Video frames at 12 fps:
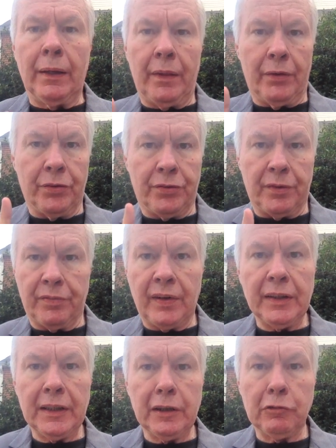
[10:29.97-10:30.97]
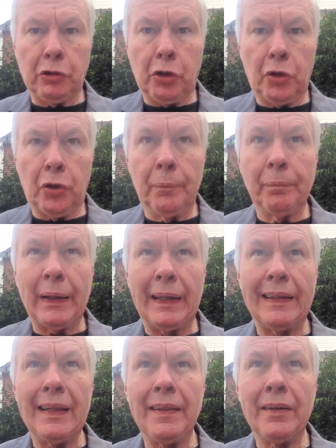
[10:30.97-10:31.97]
There's the funding role,
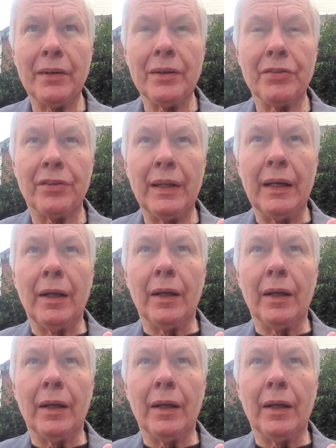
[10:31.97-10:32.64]
and then there is